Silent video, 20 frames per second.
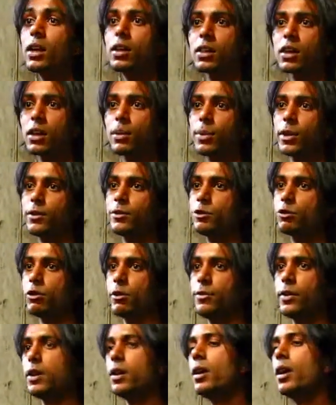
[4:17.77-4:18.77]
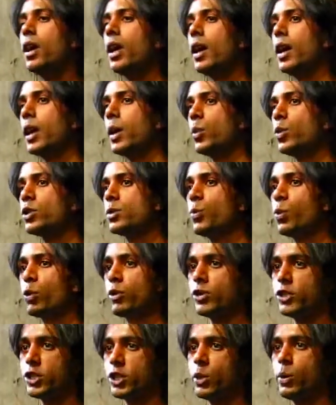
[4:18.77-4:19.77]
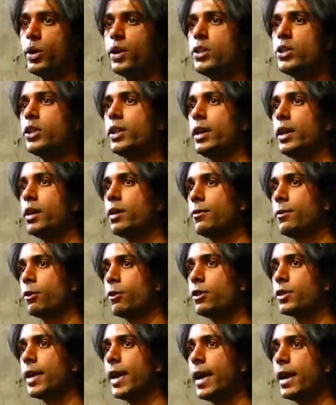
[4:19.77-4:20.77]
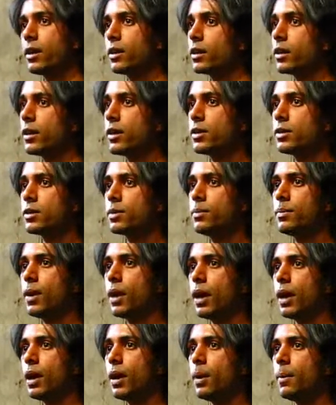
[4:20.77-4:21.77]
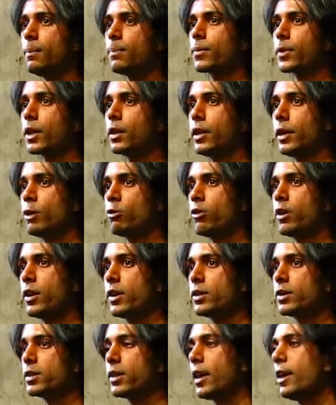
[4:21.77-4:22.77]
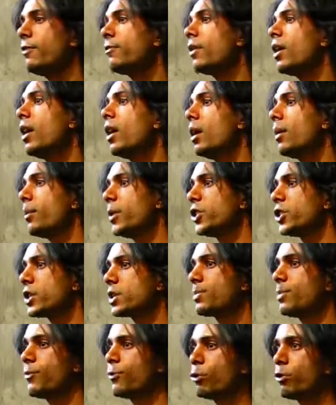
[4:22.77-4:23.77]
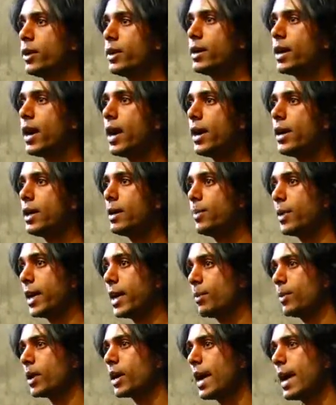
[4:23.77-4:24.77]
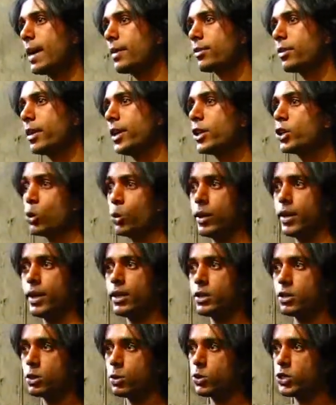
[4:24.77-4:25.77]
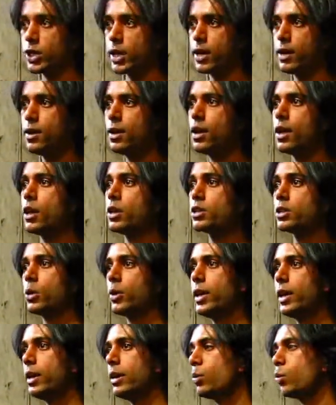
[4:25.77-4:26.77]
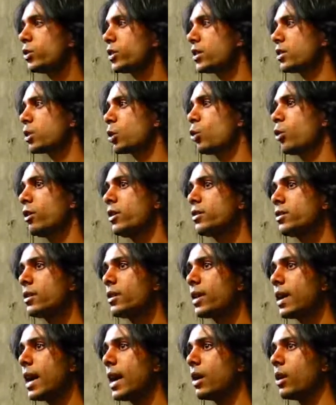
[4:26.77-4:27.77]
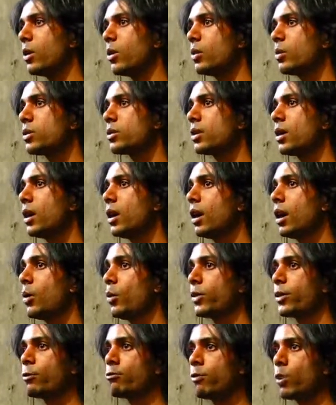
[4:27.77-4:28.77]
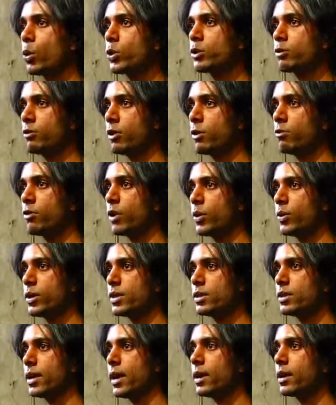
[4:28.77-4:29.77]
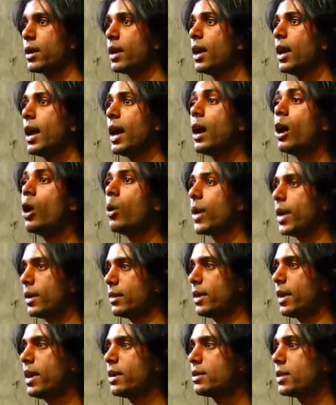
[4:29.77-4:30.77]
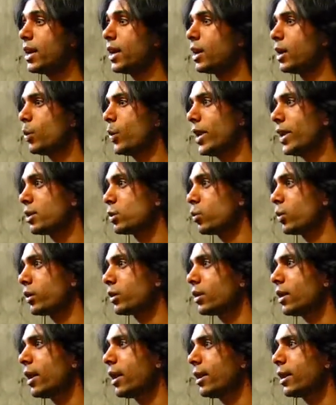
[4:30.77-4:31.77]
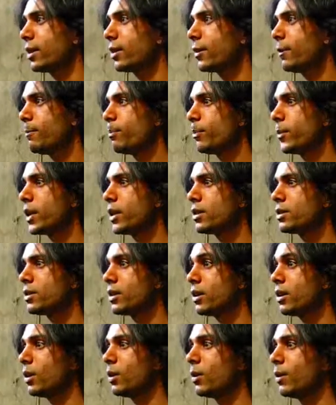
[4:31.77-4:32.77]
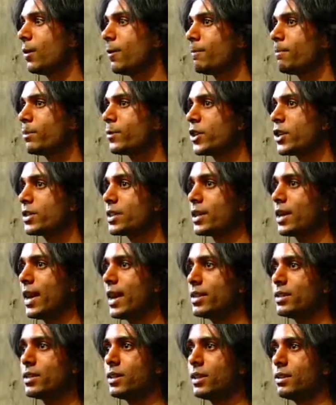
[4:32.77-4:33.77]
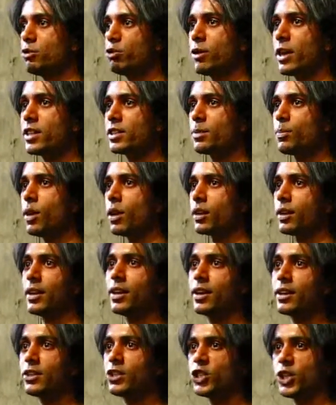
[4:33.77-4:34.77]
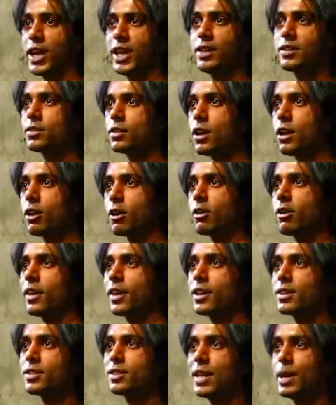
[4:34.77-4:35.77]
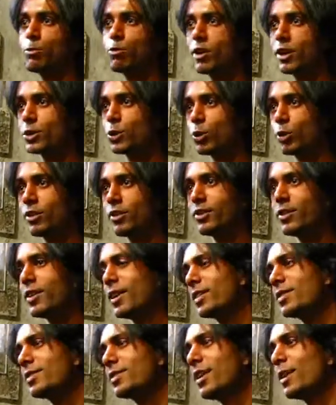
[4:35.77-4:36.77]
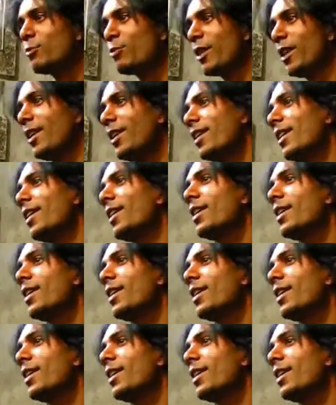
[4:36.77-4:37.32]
A little bit of trivia, he was born Jewish, he converted to Anglicanism um, later on in his life, but just before he died, he became a Catholic, joining Suchan. So he was escorted to the gallows with a rosary around his neck. Oh, and they had taken away his wooden leg because, you know, just in case he tried smuggling a chainsaw or like a samurai sword in the next thing, right?